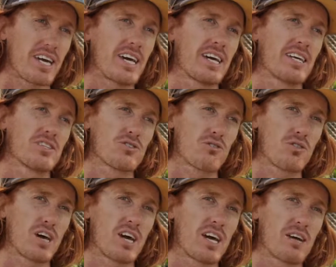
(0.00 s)
And so
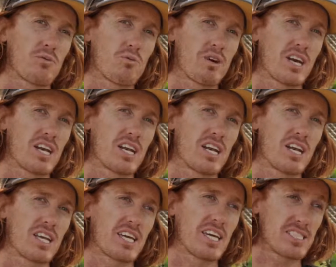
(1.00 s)
that
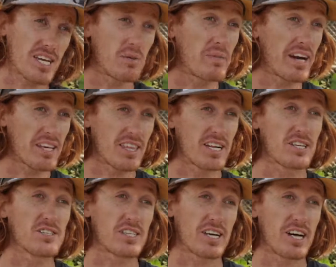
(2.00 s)
when the kids come back,
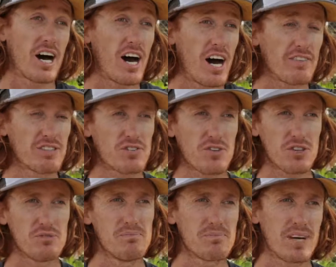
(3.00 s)
there's a harvest for
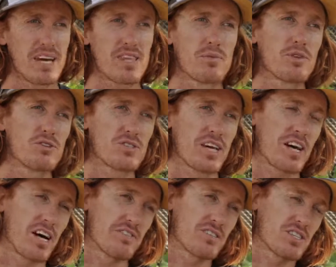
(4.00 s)
them, and then we use that
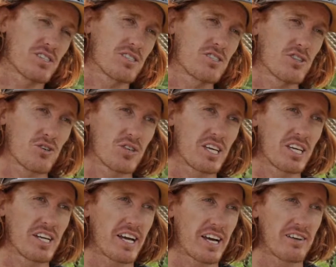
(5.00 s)
harvest so they
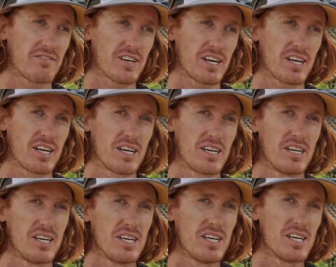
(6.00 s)
can have a
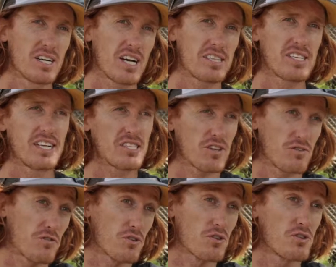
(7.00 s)
sense of
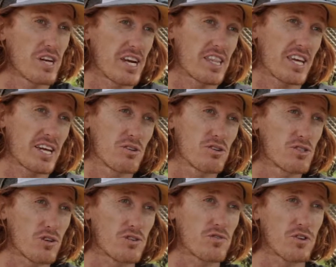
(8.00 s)
food, and then
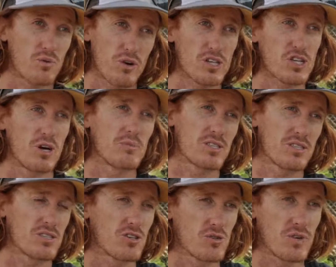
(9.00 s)
use those for
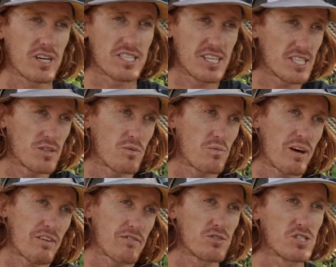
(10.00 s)
workshops to teach them
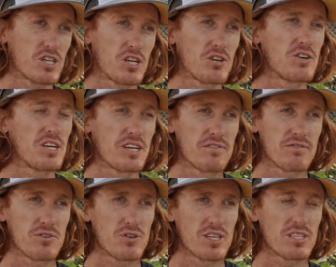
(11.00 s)
about food security and
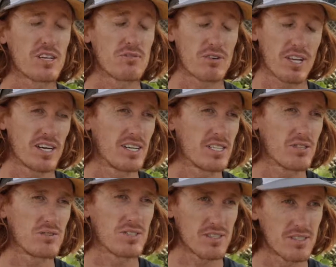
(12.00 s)
food-related
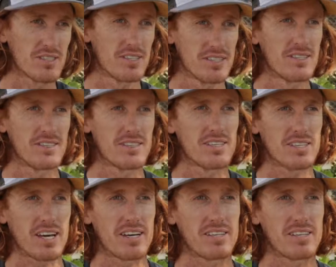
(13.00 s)
issues. Yeah.